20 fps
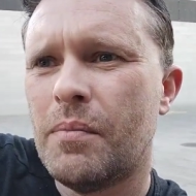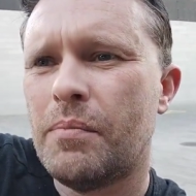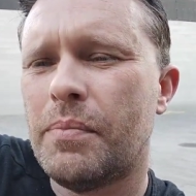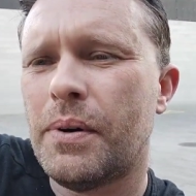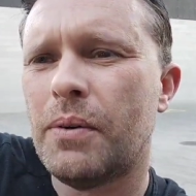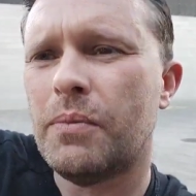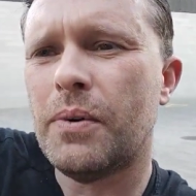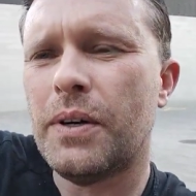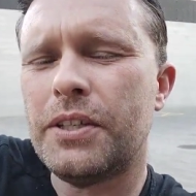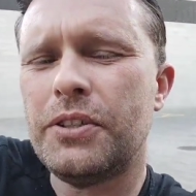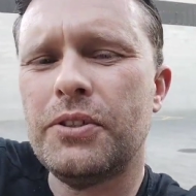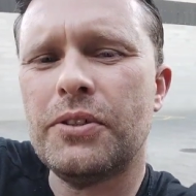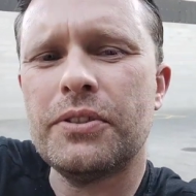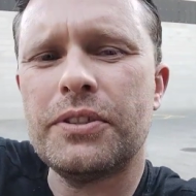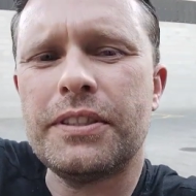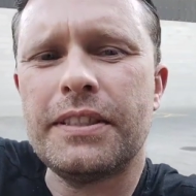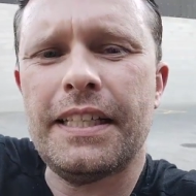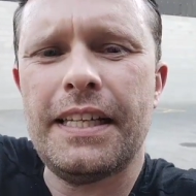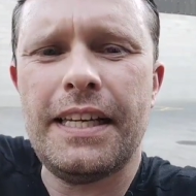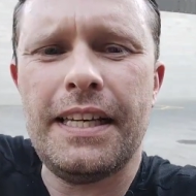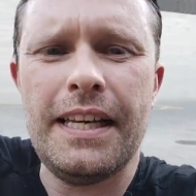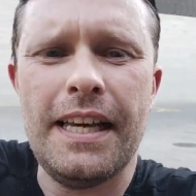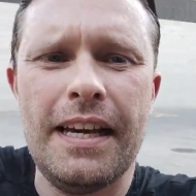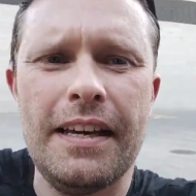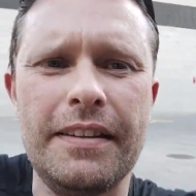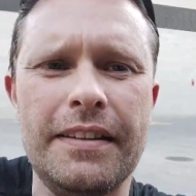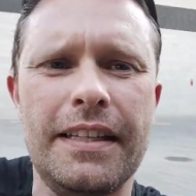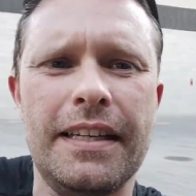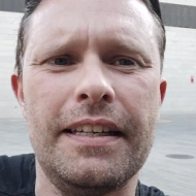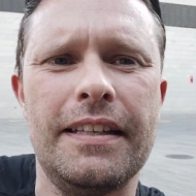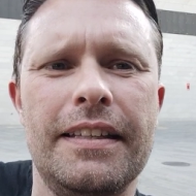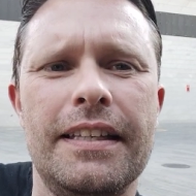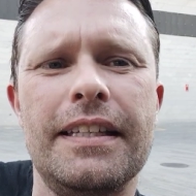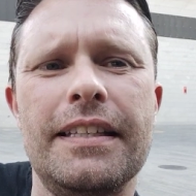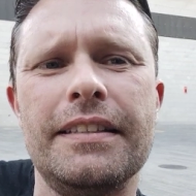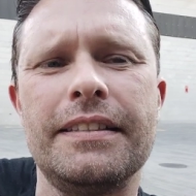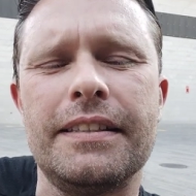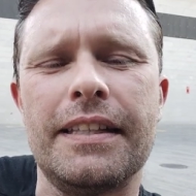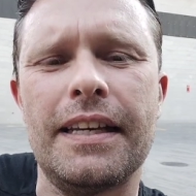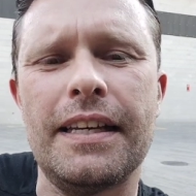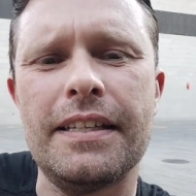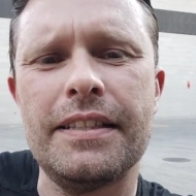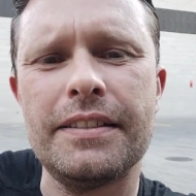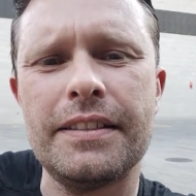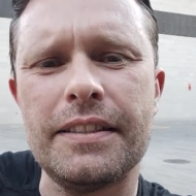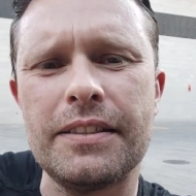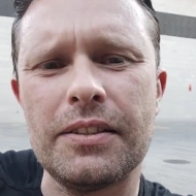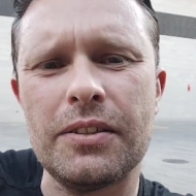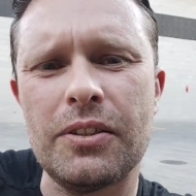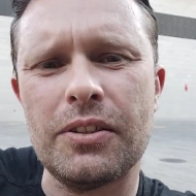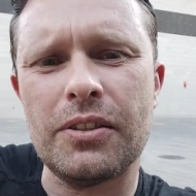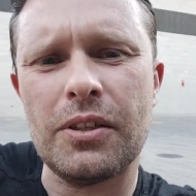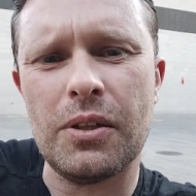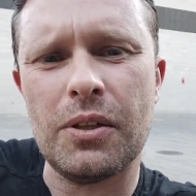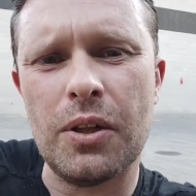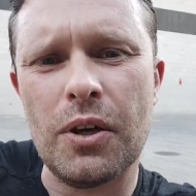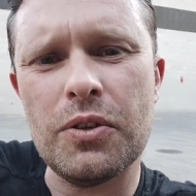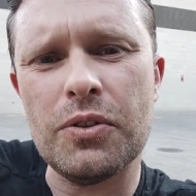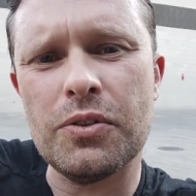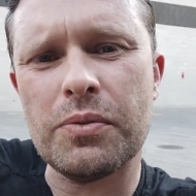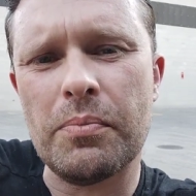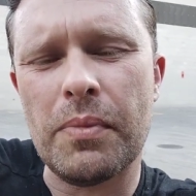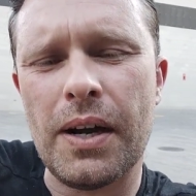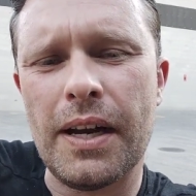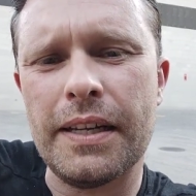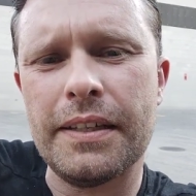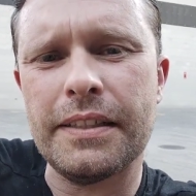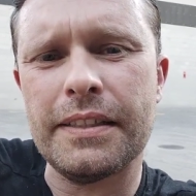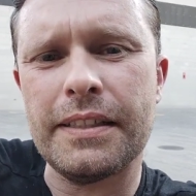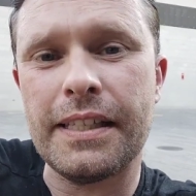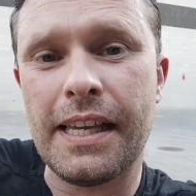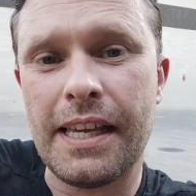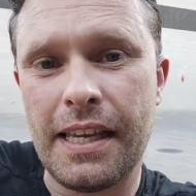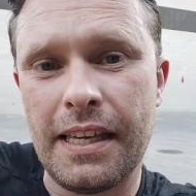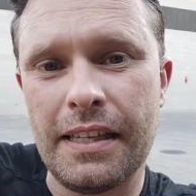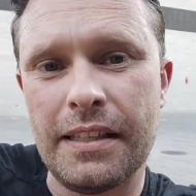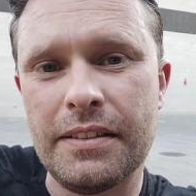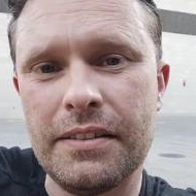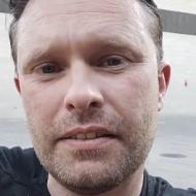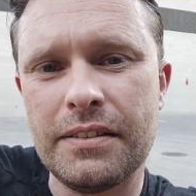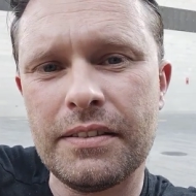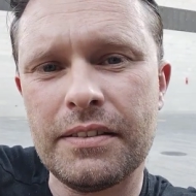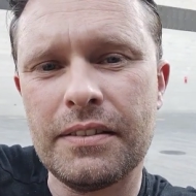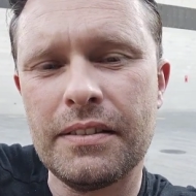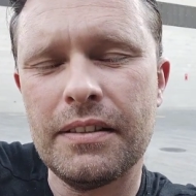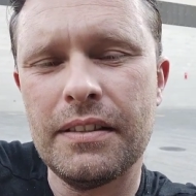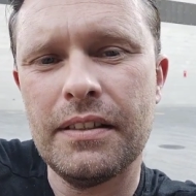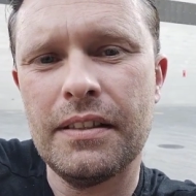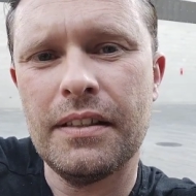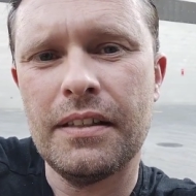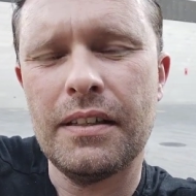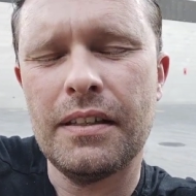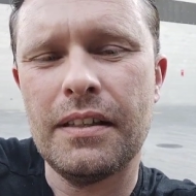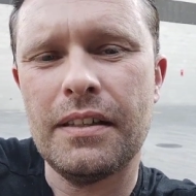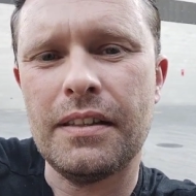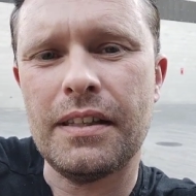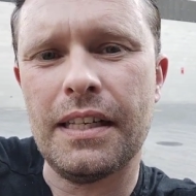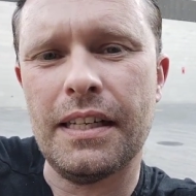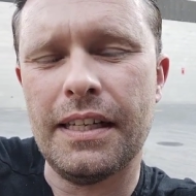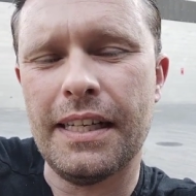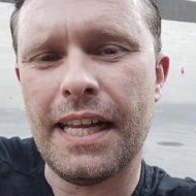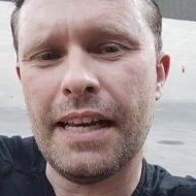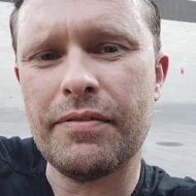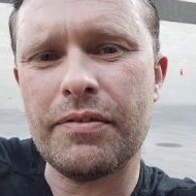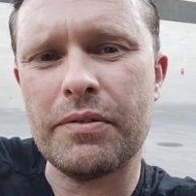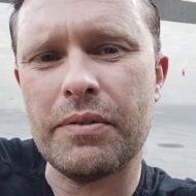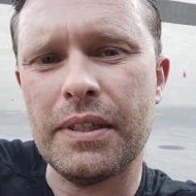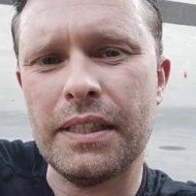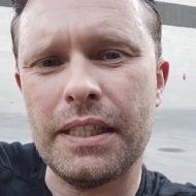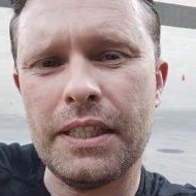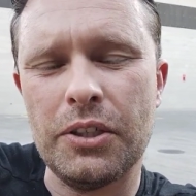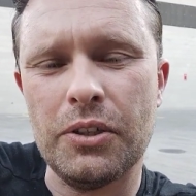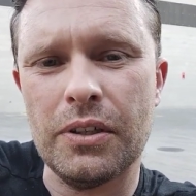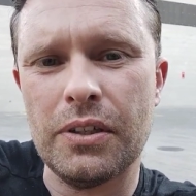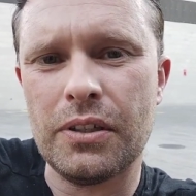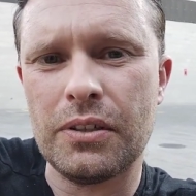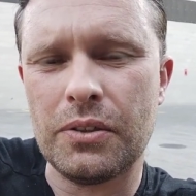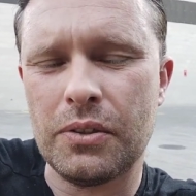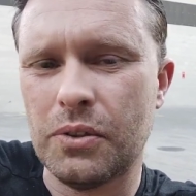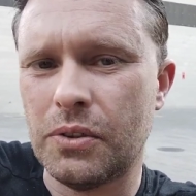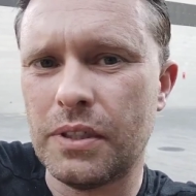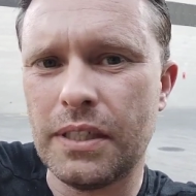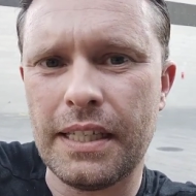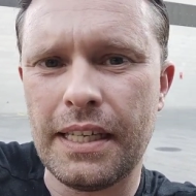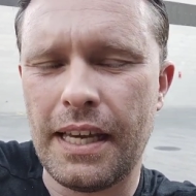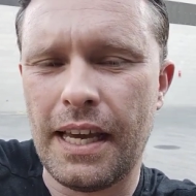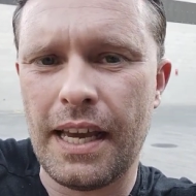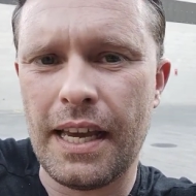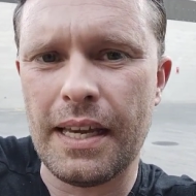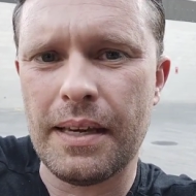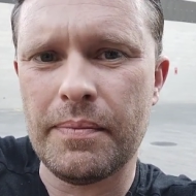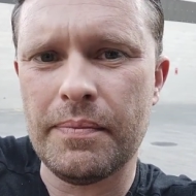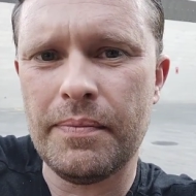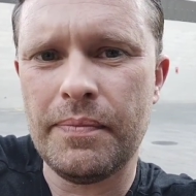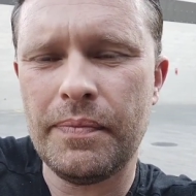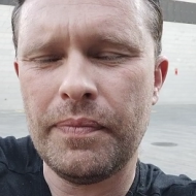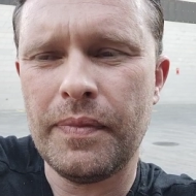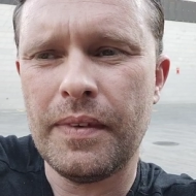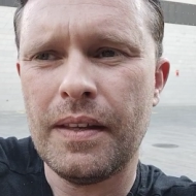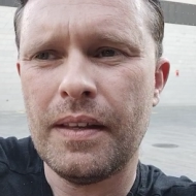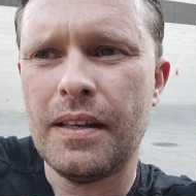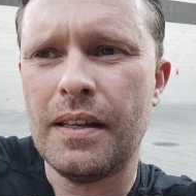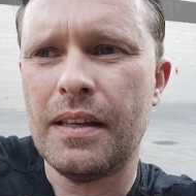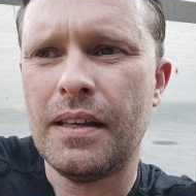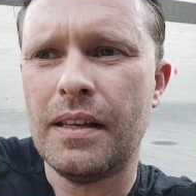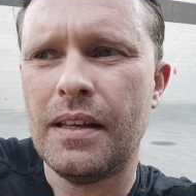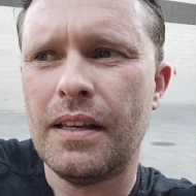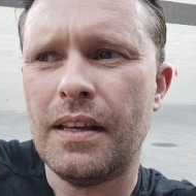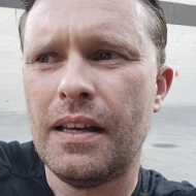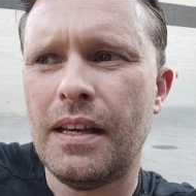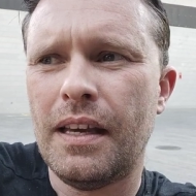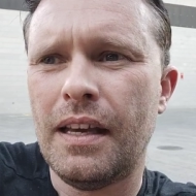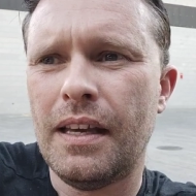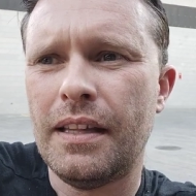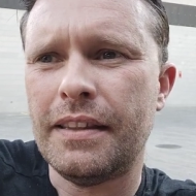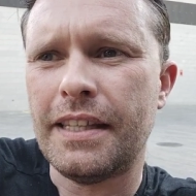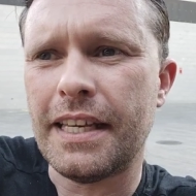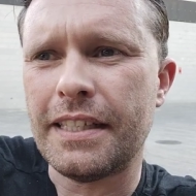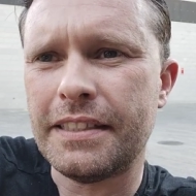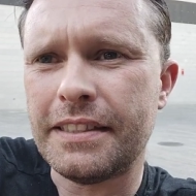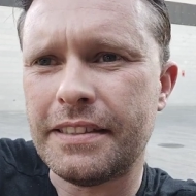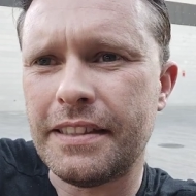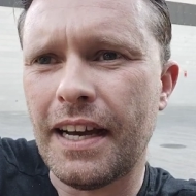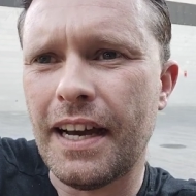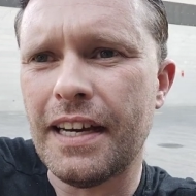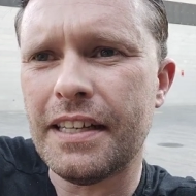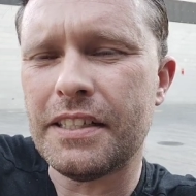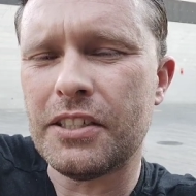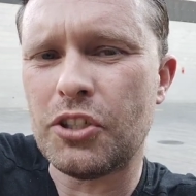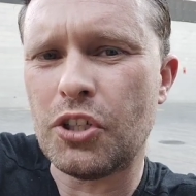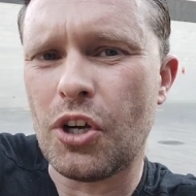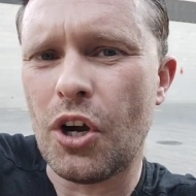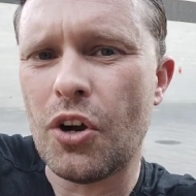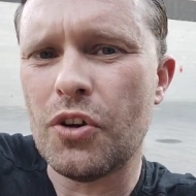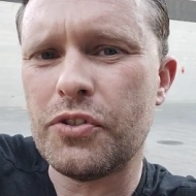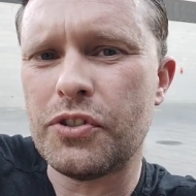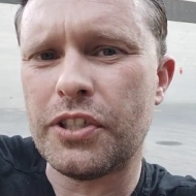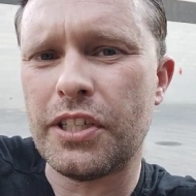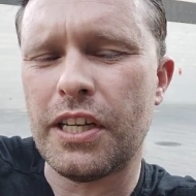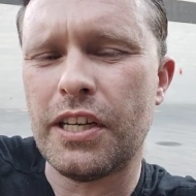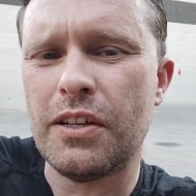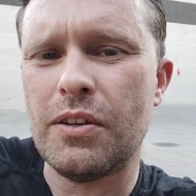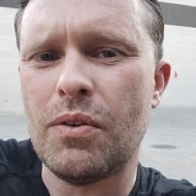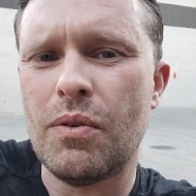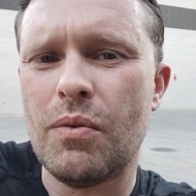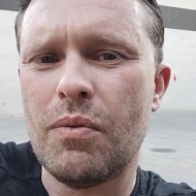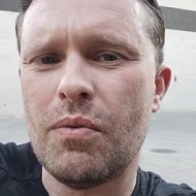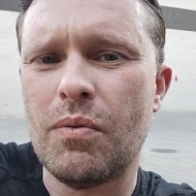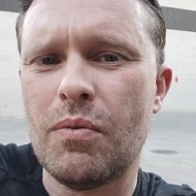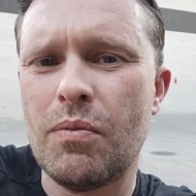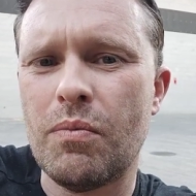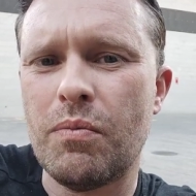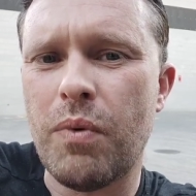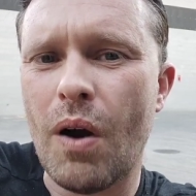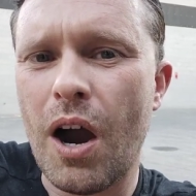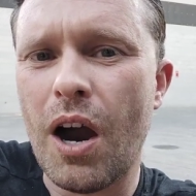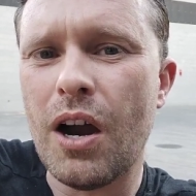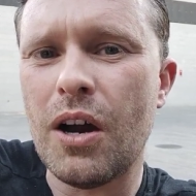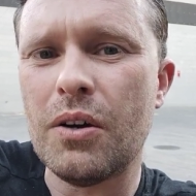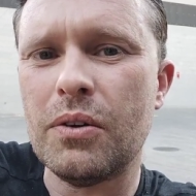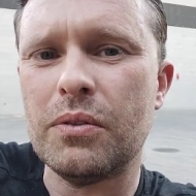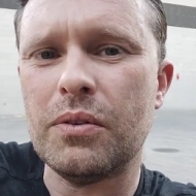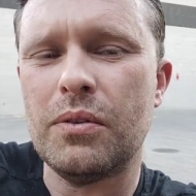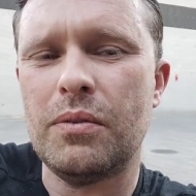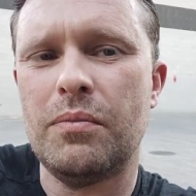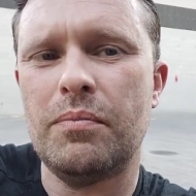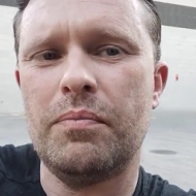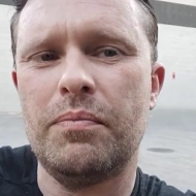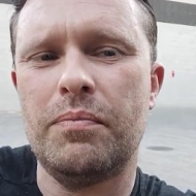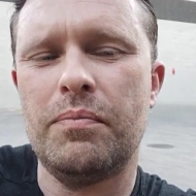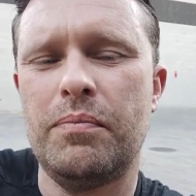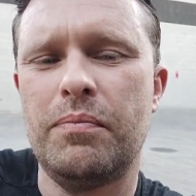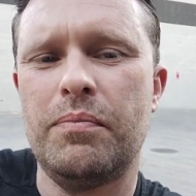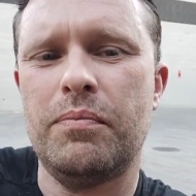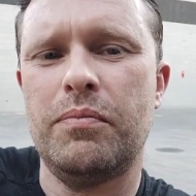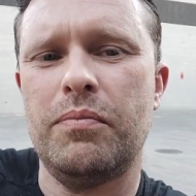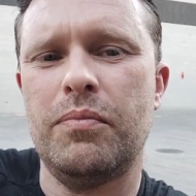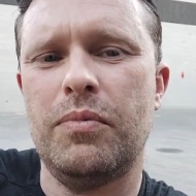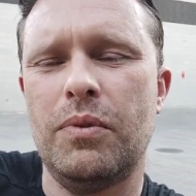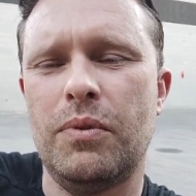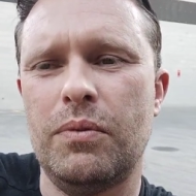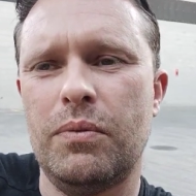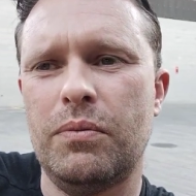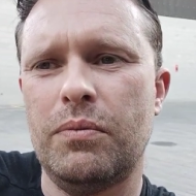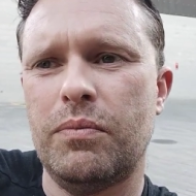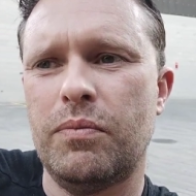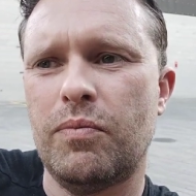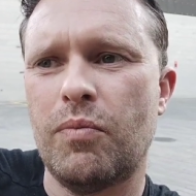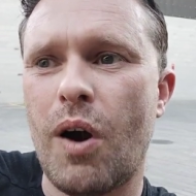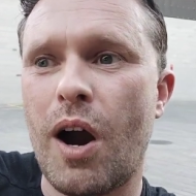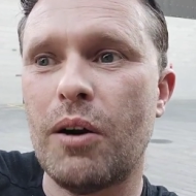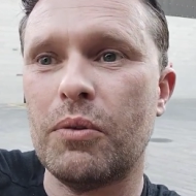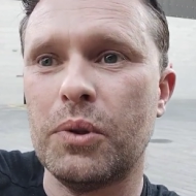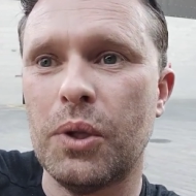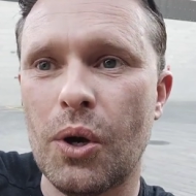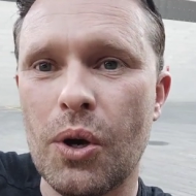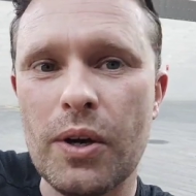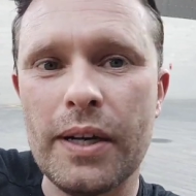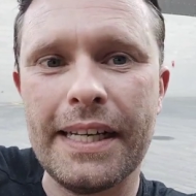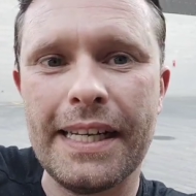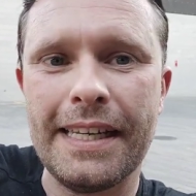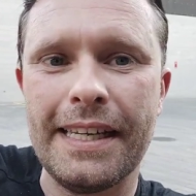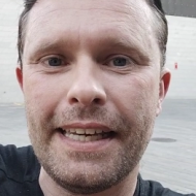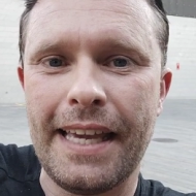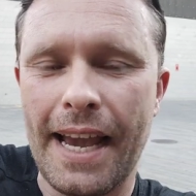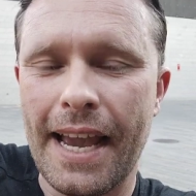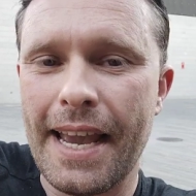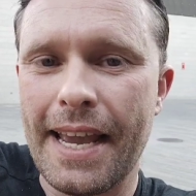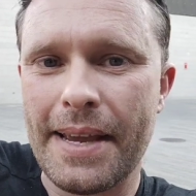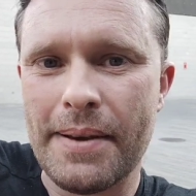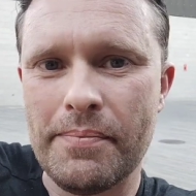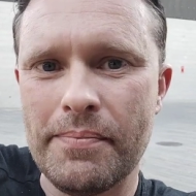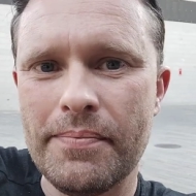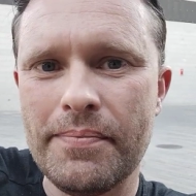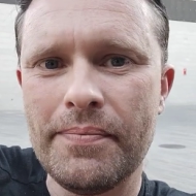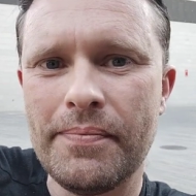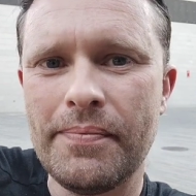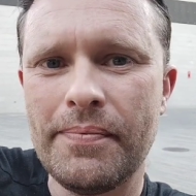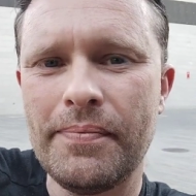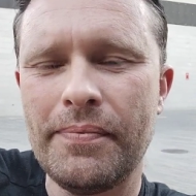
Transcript: but what you're seeing out there these days is a lot of closed-minded kids that never really got good at game. They started coaching while learning game,